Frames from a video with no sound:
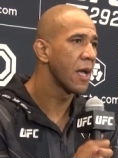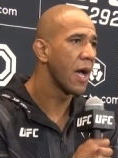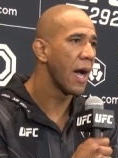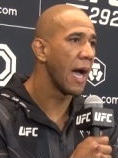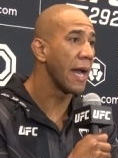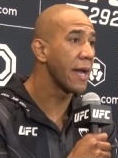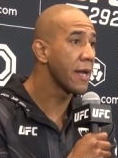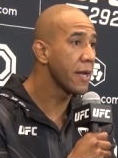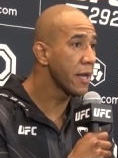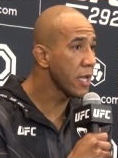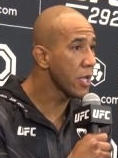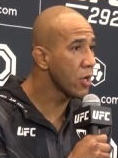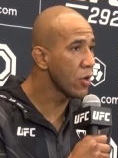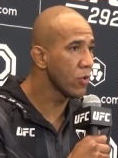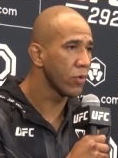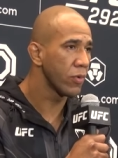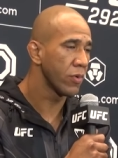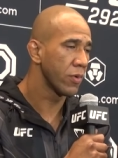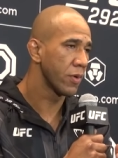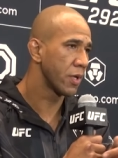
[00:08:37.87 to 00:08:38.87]
I
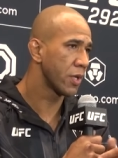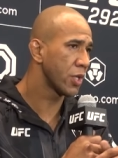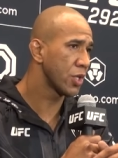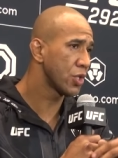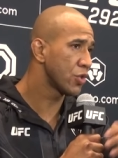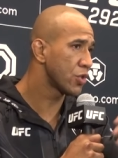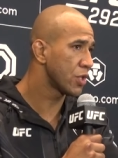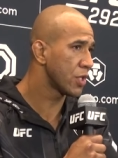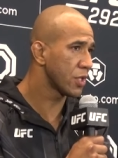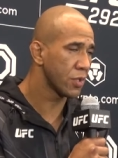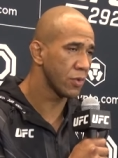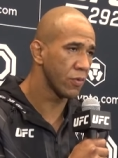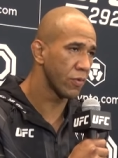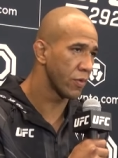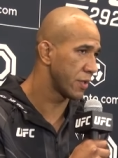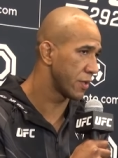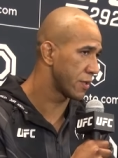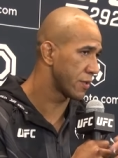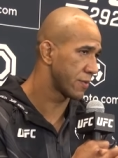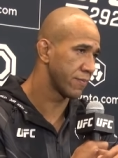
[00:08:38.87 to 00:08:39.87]
knew his jiu-jitsu
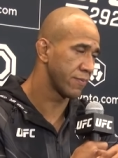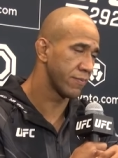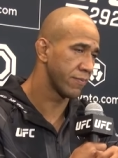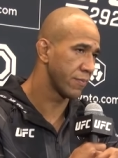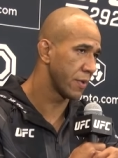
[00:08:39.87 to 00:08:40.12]
was...